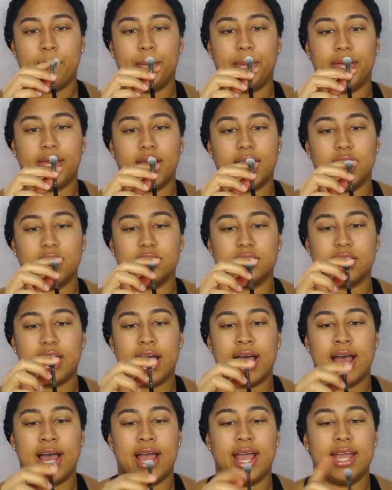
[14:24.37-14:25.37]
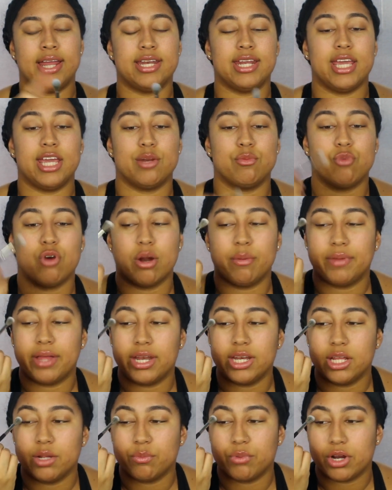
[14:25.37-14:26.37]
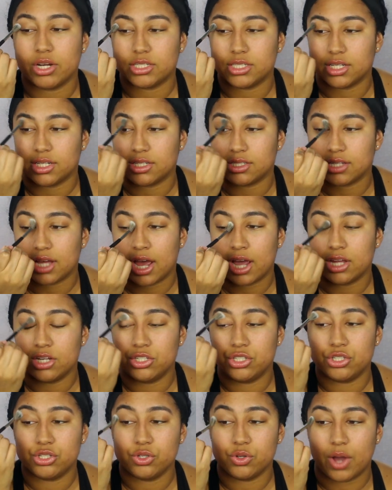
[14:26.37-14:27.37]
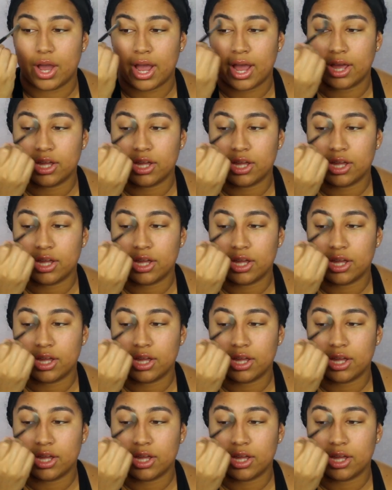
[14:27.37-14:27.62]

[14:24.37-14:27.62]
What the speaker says: because I need more blending brushes. I do.